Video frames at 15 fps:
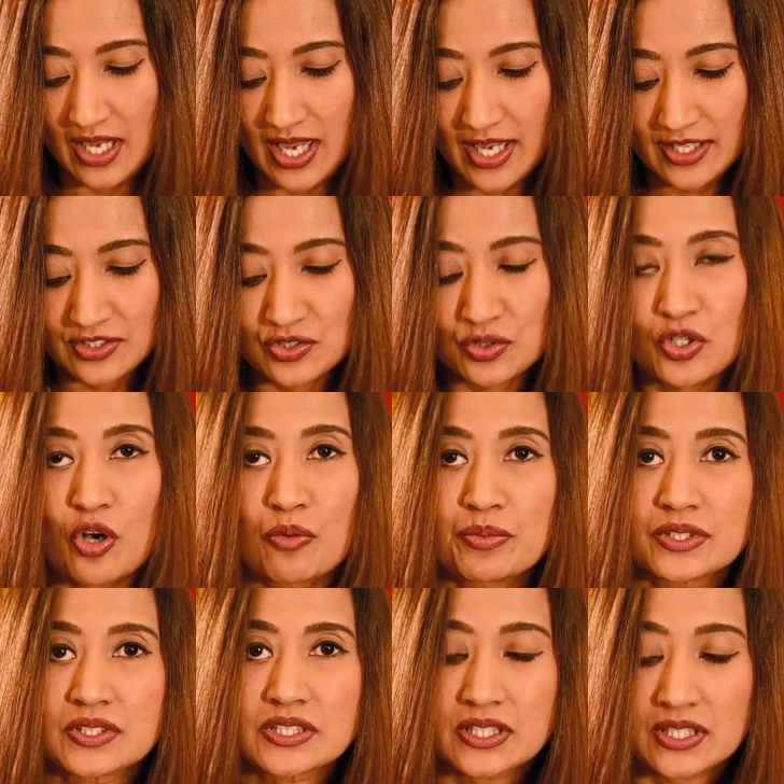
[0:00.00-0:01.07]
and to
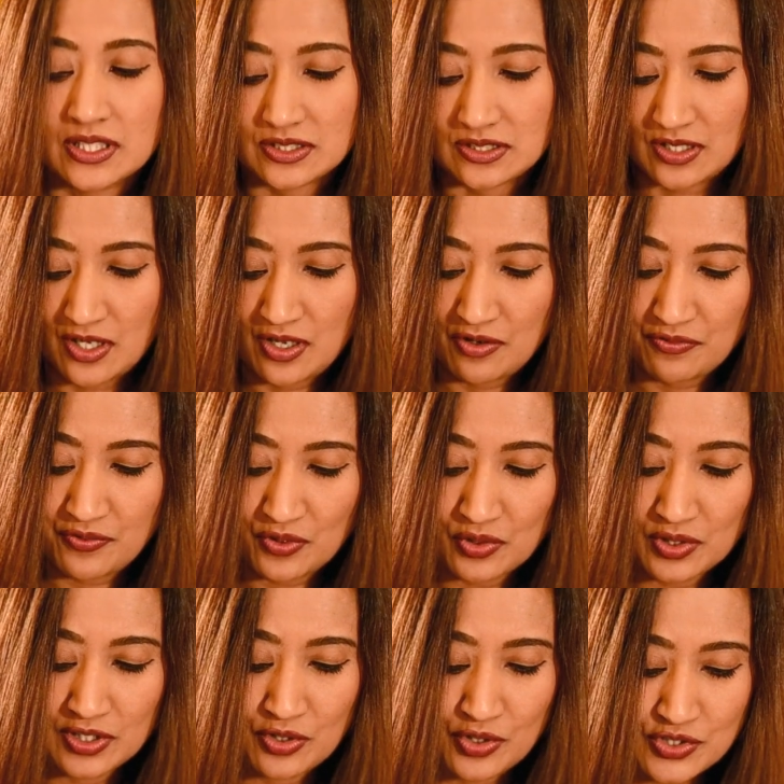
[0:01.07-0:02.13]
compensate
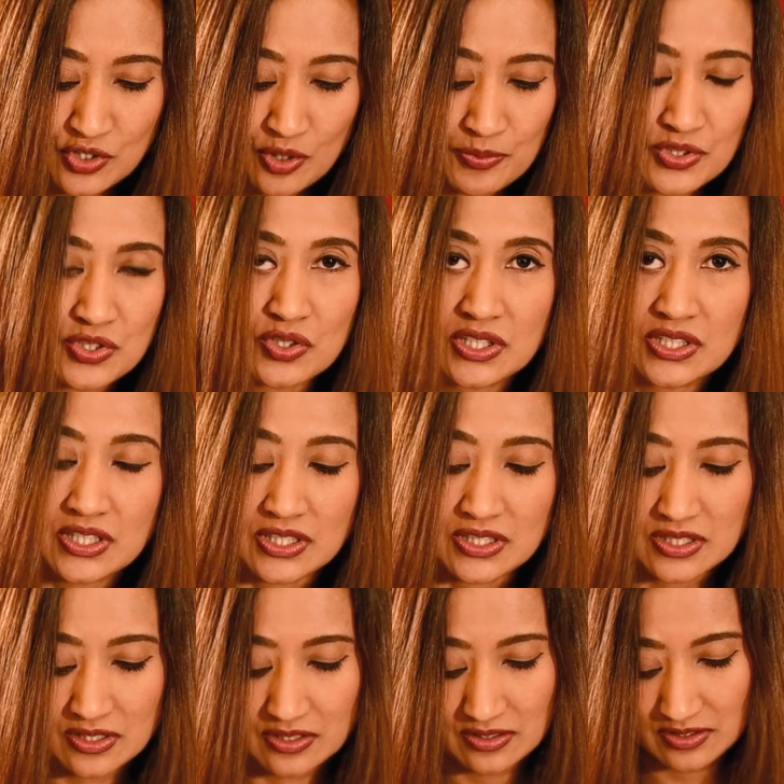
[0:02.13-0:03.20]
for lost
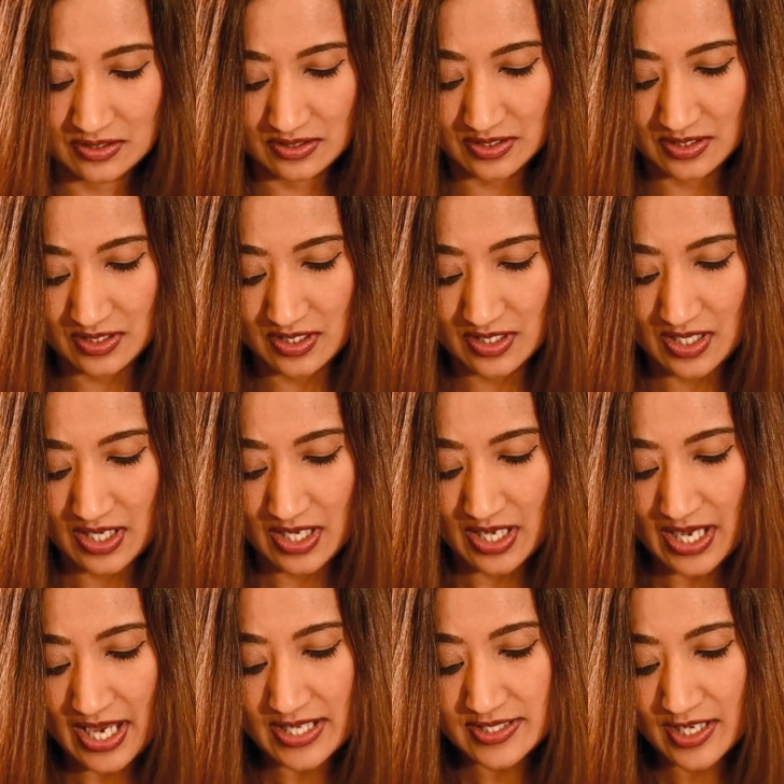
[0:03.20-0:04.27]
opportunities.
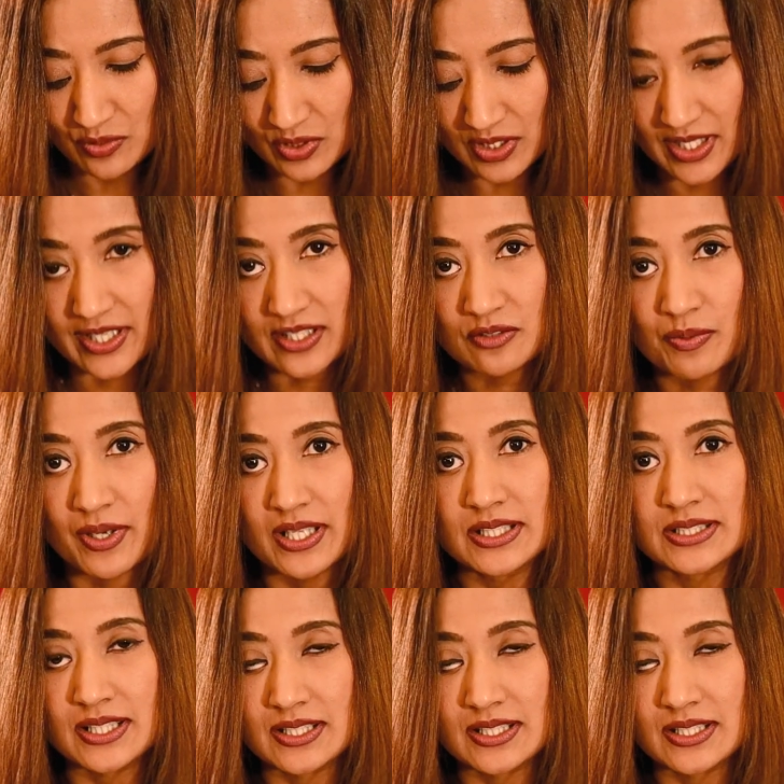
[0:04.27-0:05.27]
As outlined by His